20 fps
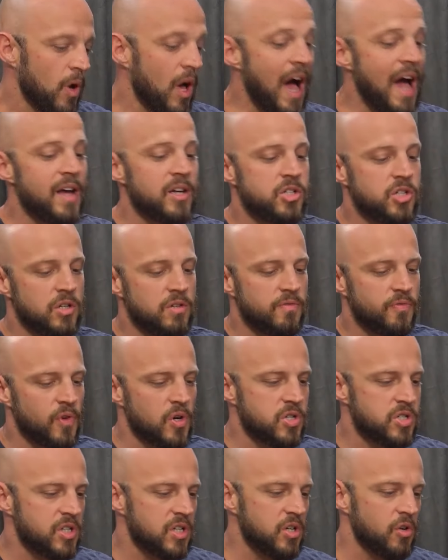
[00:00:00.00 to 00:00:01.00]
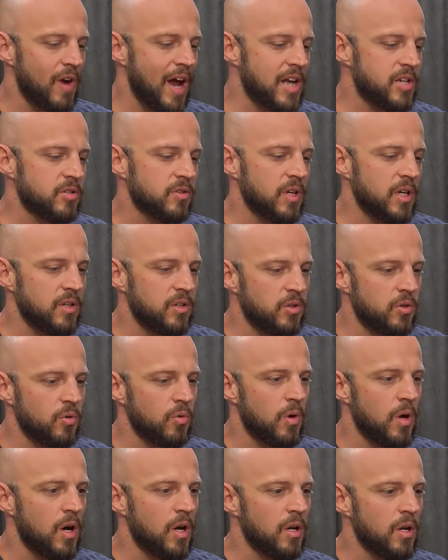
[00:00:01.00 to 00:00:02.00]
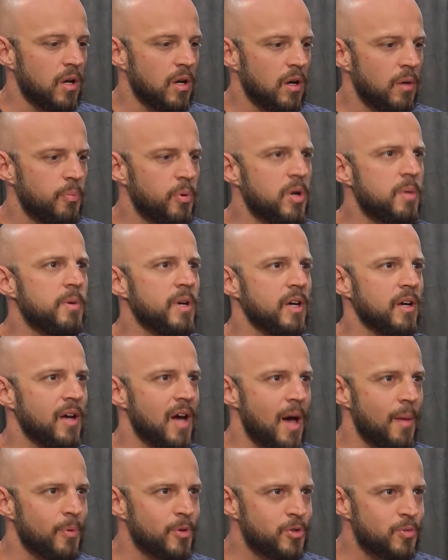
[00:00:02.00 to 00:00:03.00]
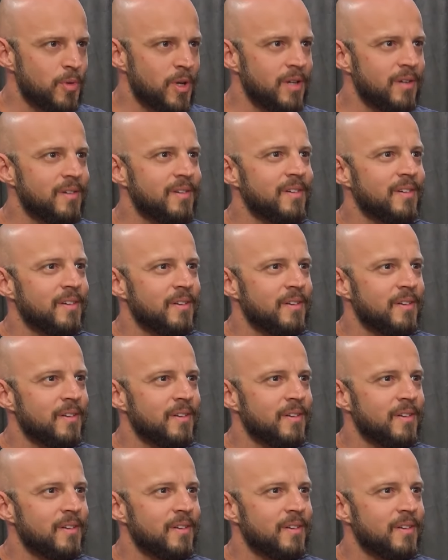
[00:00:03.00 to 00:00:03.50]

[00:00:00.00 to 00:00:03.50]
well i should first congratulate you on a, a pretty big accomplishment